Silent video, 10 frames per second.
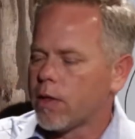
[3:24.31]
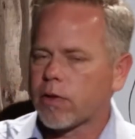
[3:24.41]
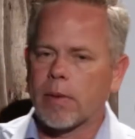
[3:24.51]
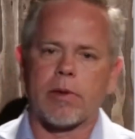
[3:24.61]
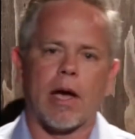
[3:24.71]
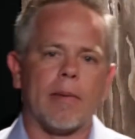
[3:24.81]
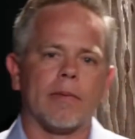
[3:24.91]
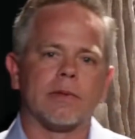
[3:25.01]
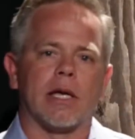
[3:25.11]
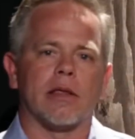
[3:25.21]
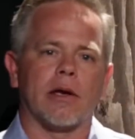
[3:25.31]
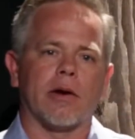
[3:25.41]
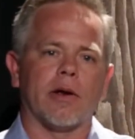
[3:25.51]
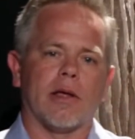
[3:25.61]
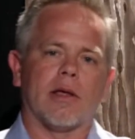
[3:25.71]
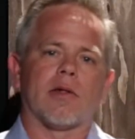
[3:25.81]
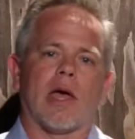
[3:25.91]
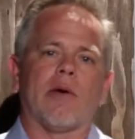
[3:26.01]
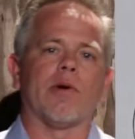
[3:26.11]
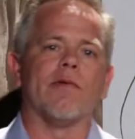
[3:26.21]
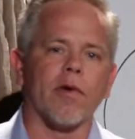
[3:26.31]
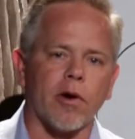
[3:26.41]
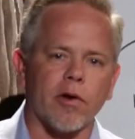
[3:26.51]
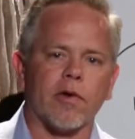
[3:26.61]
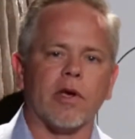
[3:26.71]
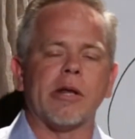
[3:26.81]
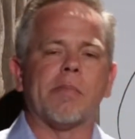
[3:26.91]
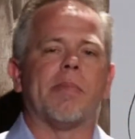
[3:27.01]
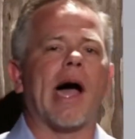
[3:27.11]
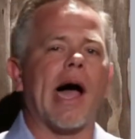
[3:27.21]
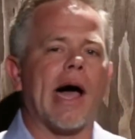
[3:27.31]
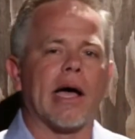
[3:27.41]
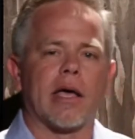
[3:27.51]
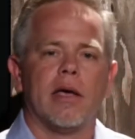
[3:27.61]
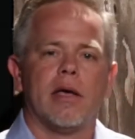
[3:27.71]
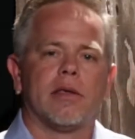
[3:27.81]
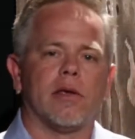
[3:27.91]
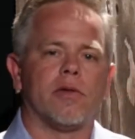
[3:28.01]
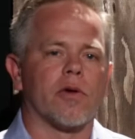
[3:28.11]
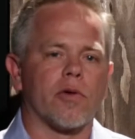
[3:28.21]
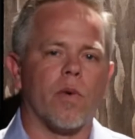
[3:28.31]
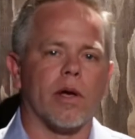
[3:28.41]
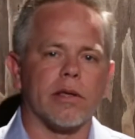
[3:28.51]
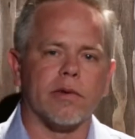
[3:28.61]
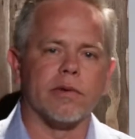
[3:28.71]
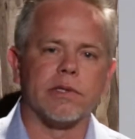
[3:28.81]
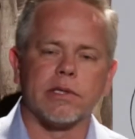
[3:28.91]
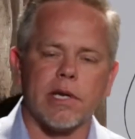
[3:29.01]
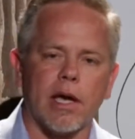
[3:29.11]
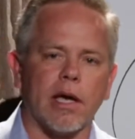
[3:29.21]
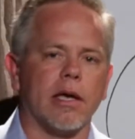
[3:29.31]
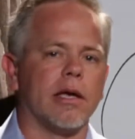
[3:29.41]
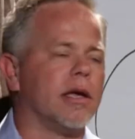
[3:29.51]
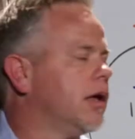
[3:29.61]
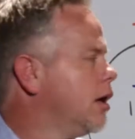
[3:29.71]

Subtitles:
sometimes that there is a reversion back to just want to stay